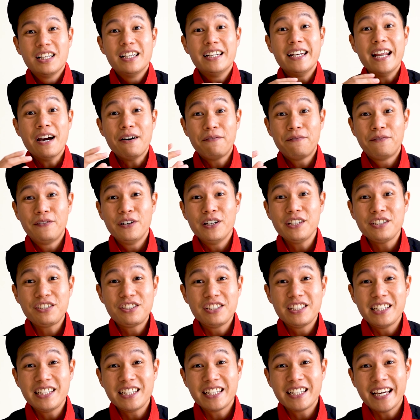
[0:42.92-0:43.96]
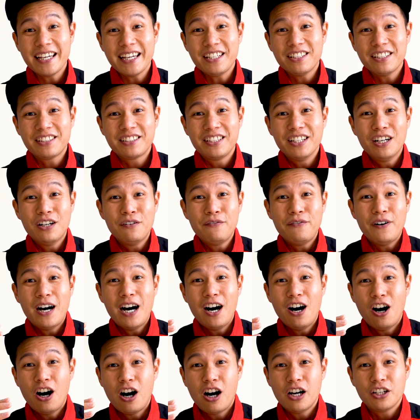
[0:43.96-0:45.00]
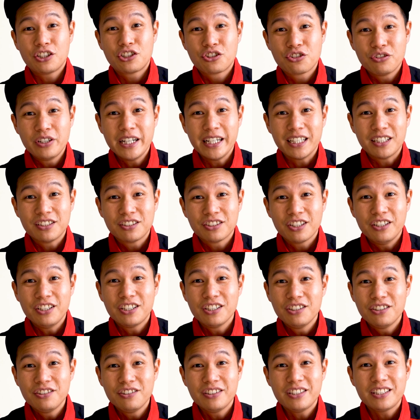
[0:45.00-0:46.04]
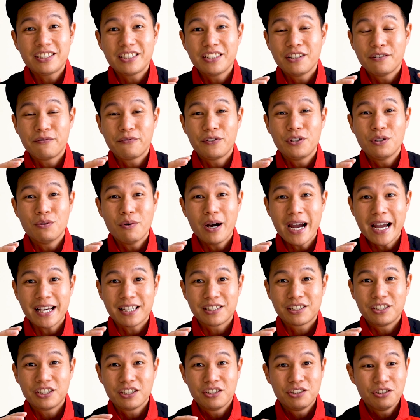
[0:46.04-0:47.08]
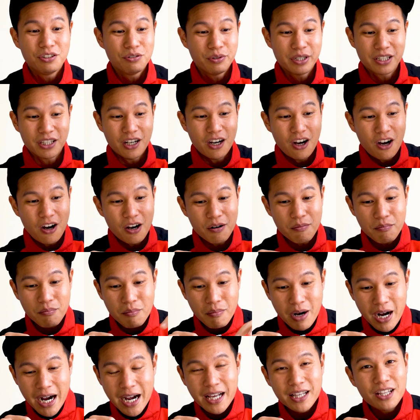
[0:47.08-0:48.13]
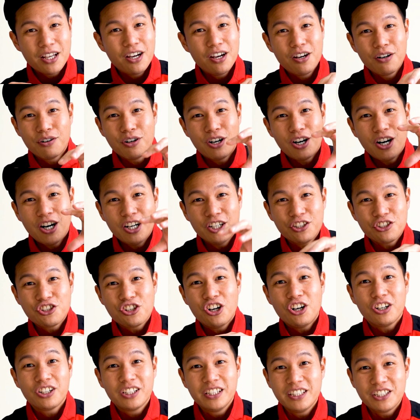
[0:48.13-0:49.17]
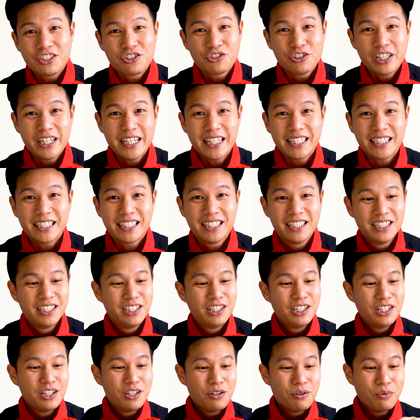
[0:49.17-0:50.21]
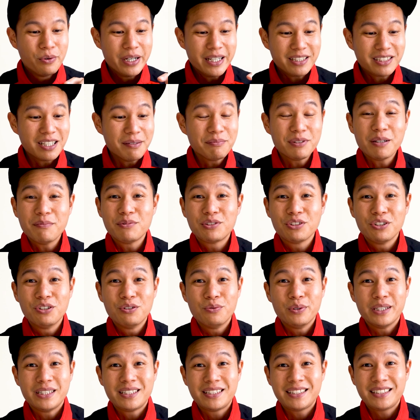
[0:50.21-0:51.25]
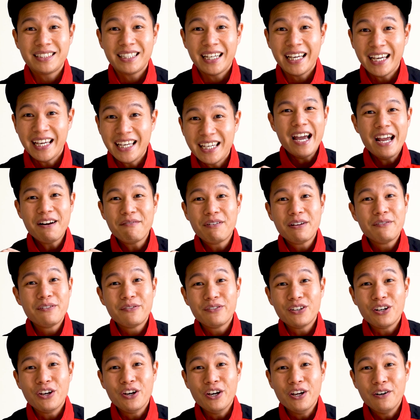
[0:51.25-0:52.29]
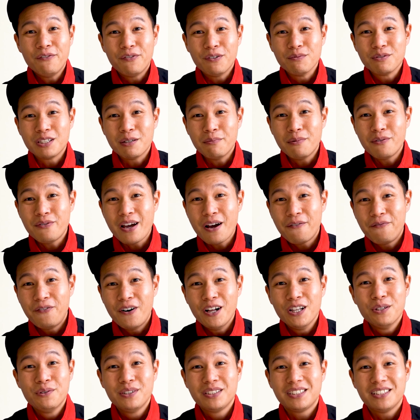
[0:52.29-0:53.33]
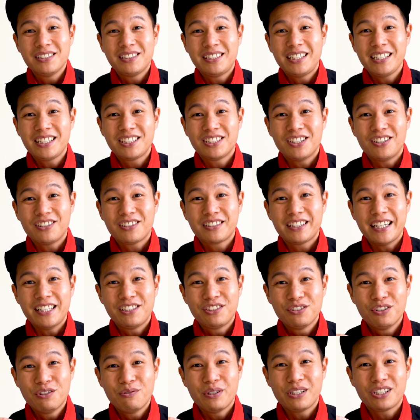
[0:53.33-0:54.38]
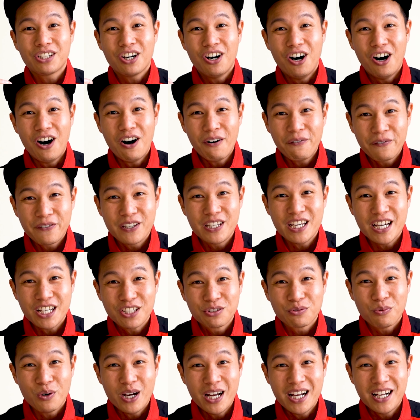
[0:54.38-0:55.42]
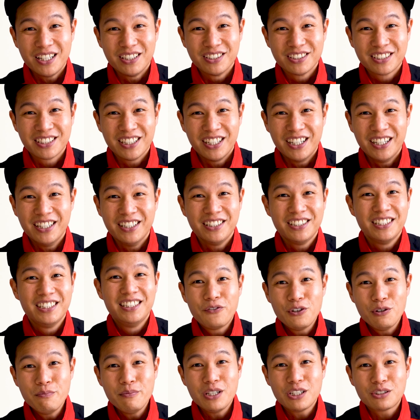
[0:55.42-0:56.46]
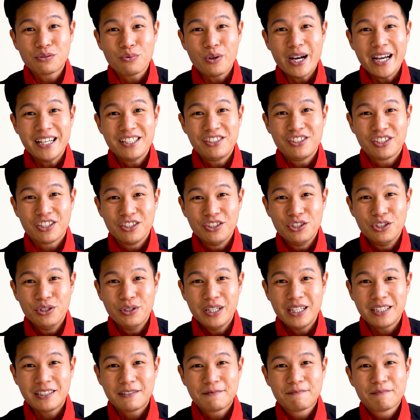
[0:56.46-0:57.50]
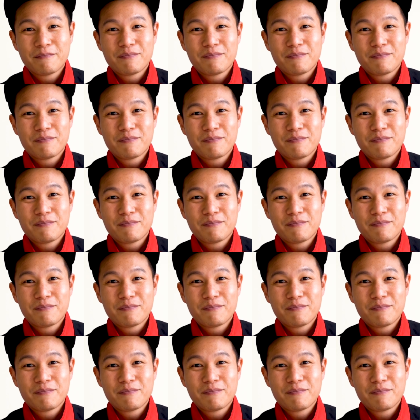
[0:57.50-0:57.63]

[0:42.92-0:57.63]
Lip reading: Now first you need to get yourself a hot drink. So you can do this in a few ways. You can do it with a hot Milo or a hot chocolate drink. We sometimes do it with tea, and we've even heard from some of our followers on TikTok, they do it with coffee as well. So a few mixed ways you can do it.